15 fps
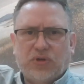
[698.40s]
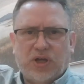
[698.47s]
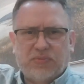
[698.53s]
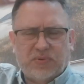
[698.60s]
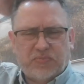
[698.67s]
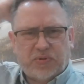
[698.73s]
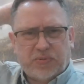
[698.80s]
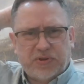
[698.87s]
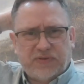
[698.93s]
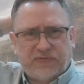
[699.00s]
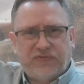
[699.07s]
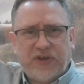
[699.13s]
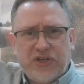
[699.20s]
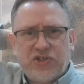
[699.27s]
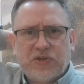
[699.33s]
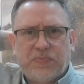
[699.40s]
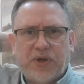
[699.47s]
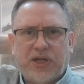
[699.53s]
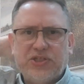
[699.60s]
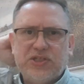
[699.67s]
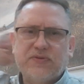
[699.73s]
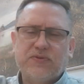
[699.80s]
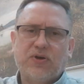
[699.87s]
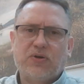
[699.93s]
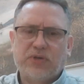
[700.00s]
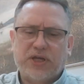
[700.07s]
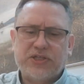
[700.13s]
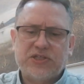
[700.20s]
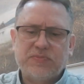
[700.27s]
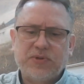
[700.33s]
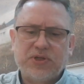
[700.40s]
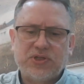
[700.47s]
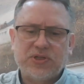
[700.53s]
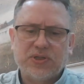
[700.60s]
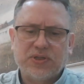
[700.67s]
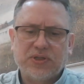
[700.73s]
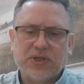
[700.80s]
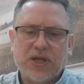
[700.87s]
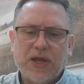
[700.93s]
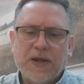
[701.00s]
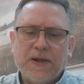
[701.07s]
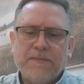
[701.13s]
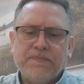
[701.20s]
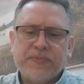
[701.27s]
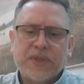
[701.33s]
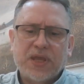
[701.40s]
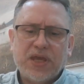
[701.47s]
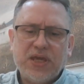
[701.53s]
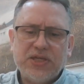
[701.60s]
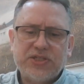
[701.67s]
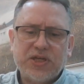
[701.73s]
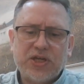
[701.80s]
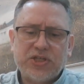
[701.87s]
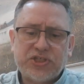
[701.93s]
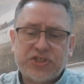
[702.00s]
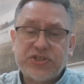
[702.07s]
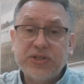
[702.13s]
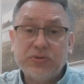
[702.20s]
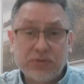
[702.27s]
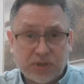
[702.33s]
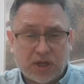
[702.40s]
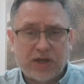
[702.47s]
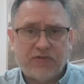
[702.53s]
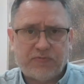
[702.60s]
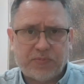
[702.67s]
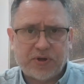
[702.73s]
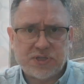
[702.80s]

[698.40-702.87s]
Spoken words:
and probably the feature painting of the whole exhibition, is a still life by